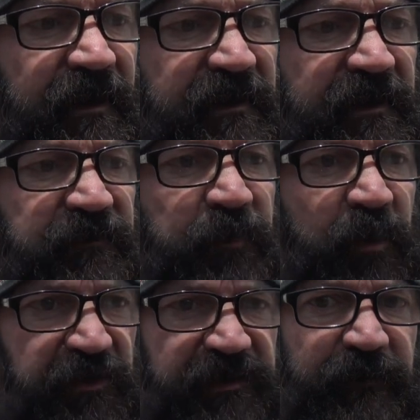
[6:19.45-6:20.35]
it
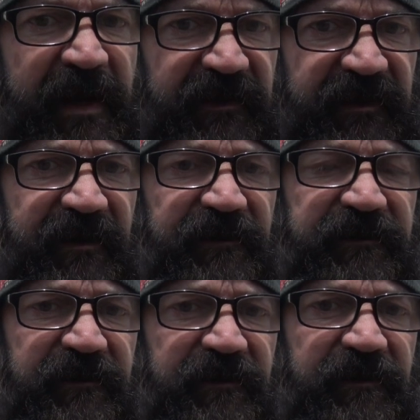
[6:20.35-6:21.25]
pulls it back down
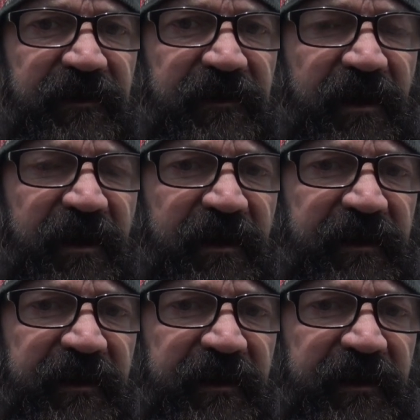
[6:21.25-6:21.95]
uh,